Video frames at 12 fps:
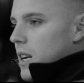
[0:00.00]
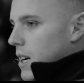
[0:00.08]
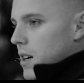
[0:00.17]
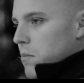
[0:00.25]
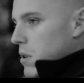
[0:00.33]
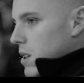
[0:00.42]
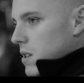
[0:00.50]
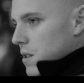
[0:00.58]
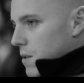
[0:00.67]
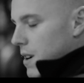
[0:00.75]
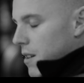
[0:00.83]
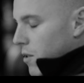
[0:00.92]
of companies who
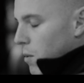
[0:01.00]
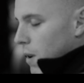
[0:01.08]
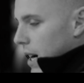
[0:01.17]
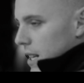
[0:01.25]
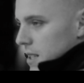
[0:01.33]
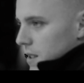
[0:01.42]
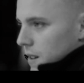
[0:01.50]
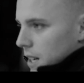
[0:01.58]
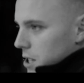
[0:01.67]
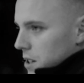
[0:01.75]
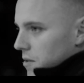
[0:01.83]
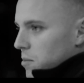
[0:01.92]
have a wide
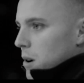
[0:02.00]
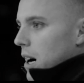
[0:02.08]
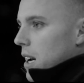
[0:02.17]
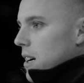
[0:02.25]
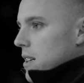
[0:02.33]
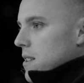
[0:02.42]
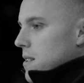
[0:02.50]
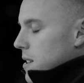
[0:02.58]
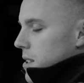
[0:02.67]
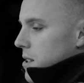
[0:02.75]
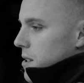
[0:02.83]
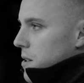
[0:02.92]
selection of products. That's
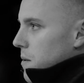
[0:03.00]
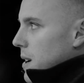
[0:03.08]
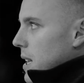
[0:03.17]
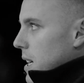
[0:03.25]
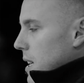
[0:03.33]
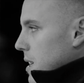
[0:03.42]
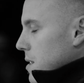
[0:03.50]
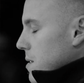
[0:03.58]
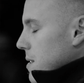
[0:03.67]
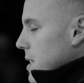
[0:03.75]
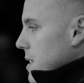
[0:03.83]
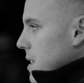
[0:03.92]
just the way the industry
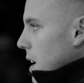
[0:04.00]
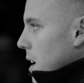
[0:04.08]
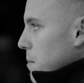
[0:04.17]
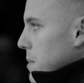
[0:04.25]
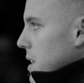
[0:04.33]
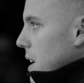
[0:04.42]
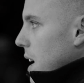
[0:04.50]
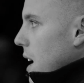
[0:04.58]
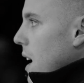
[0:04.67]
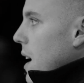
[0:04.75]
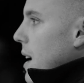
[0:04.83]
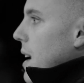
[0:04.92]
is set up today.
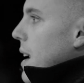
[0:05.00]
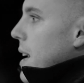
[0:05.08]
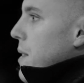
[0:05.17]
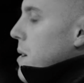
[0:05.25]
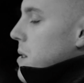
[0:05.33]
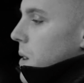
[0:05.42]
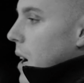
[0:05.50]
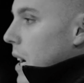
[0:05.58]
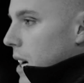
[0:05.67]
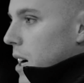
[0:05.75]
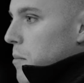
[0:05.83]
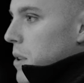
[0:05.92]
And there's a lot of
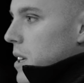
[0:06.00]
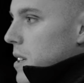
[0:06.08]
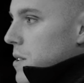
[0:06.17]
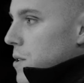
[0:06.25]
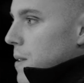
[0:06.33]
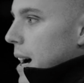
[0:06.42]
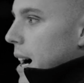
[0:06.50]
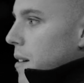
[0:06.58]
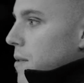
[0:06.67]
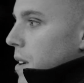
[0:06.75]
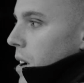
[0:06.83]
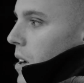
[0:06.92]
companies who have
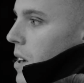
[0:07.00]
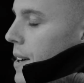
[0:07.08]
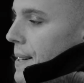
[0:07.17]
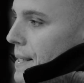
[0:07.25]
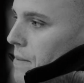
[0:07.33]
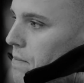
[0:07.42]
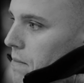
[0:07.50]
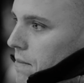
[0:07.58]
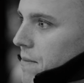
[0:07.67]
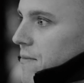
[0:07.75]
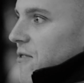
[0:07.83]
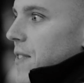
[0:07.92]

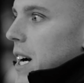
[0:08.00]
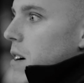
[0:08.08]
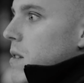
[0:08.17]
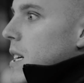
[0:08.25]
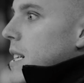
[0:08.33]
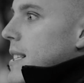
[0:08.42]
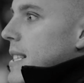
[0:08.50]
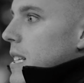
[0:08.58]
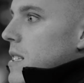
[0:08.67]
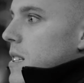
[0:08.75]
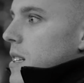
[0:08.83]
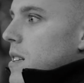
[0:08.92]
fairly
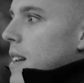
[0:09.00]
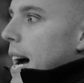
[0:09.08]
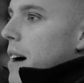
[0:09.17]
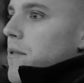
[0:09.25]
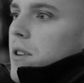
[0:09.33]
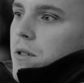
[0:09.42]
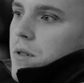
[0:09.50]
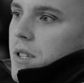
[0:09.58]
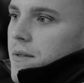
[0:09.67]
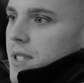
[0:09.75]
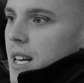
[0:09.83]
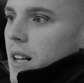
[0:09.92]
decent avenues of
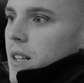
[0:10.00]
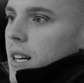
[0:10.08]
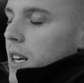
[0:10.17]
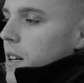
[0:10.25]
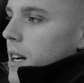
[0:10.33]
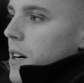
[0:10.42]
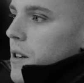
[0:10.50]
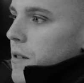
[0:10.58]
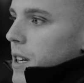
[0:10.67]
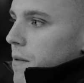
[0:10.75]
selling. You can